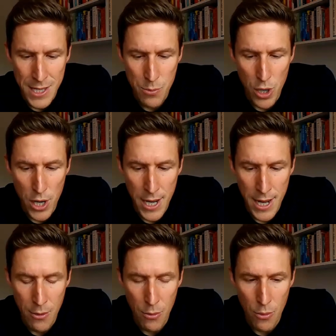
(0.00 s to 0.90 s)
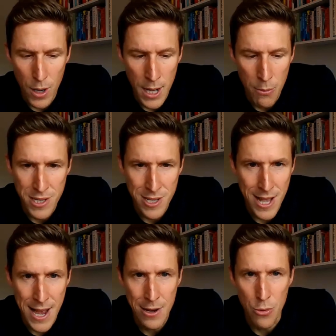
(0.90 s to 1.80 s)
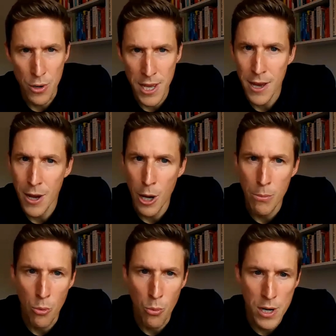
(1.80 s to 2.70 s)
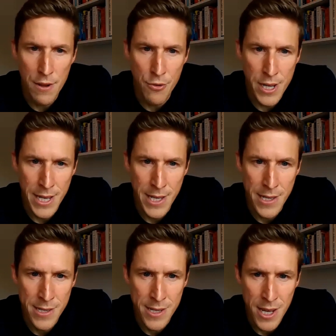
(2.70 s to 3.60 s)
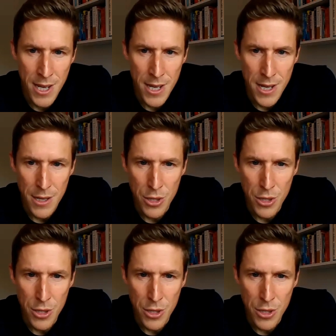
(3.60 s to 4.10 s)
is working out whether it's Slack or GitHub or whatever it is,